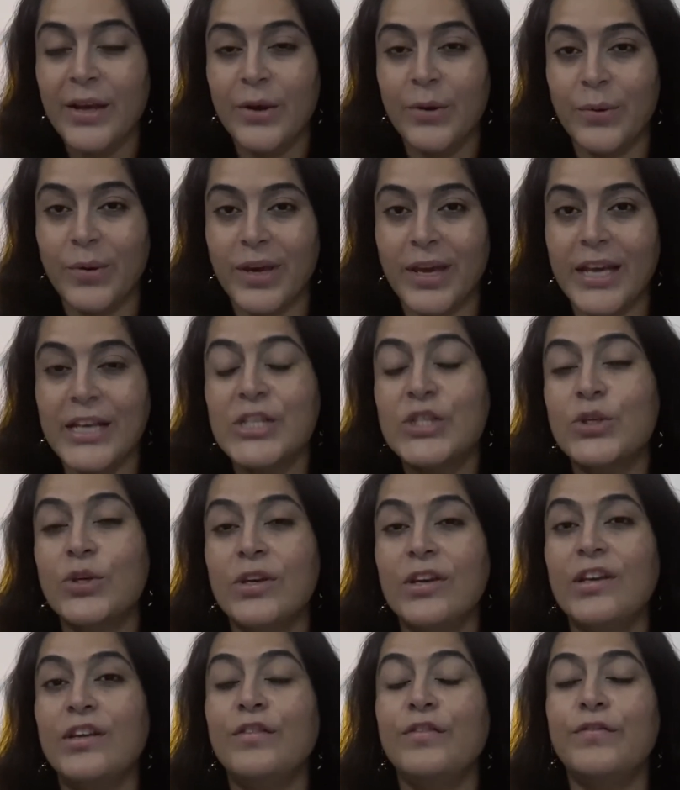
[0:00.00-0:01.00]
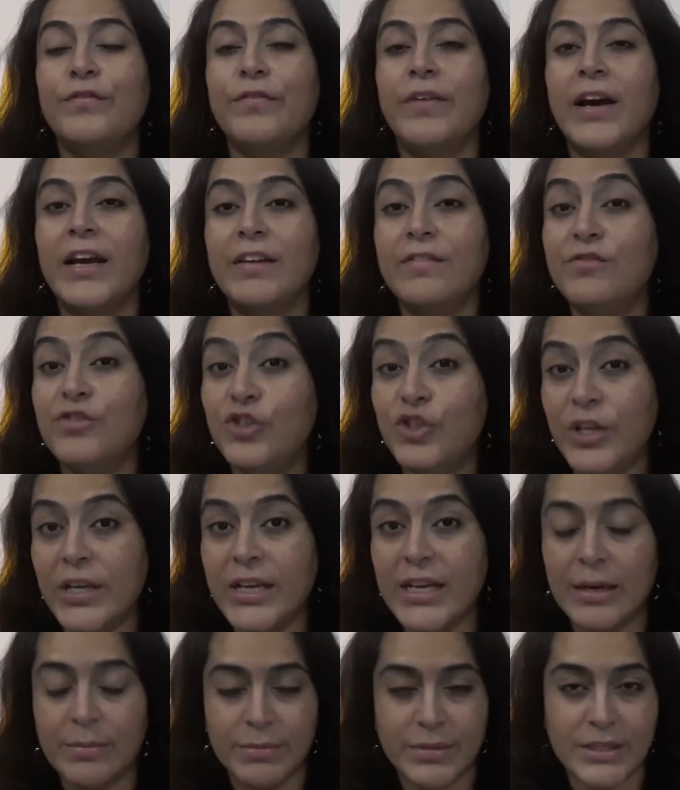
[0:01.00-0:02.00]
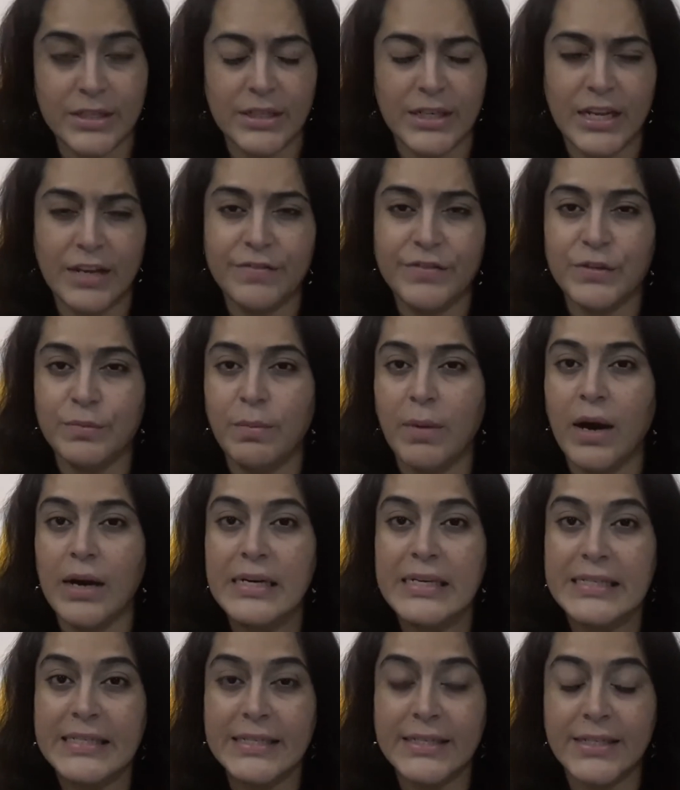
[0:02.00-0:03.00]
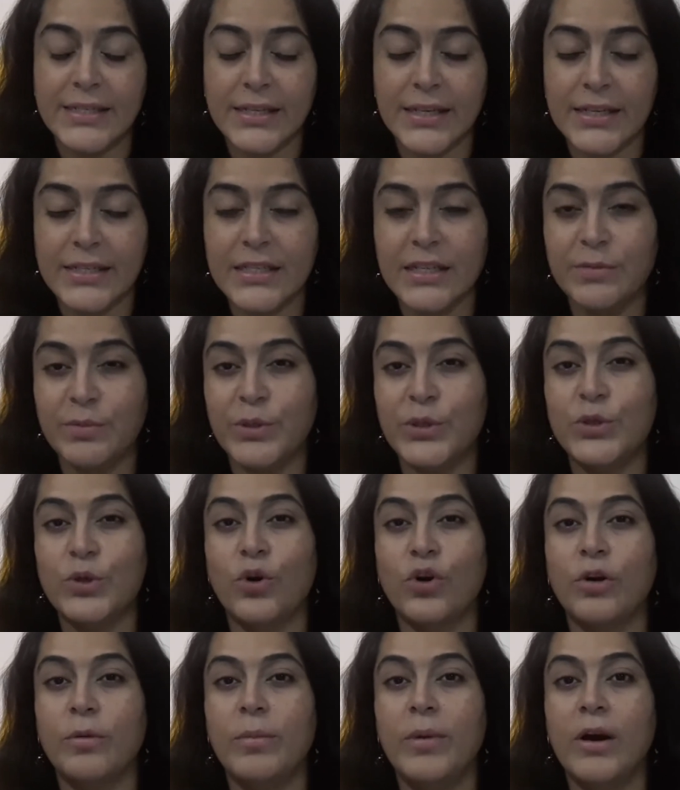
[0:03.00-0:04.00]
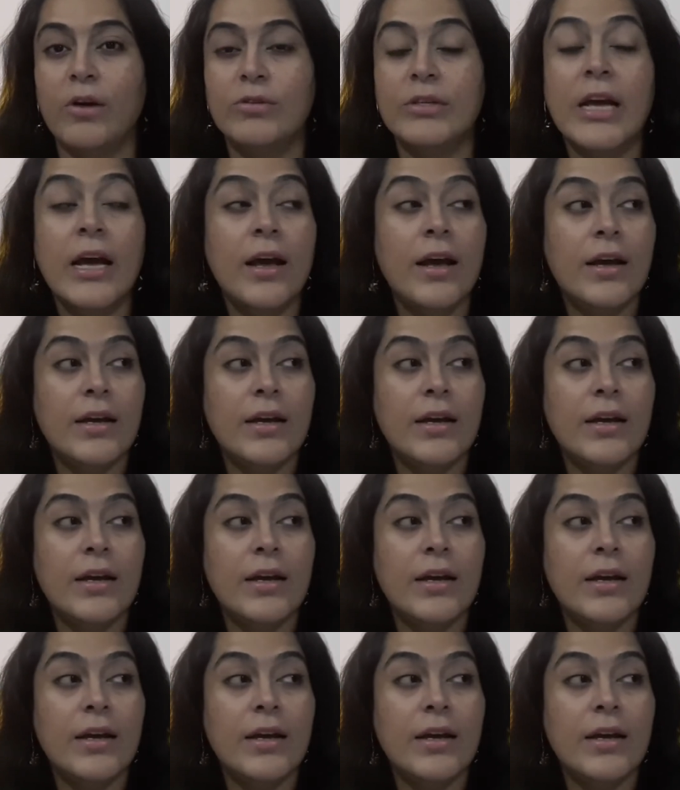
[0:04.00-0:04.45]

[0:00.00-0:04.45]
Okay, so if 5G comes in, if smart cities that we talk about,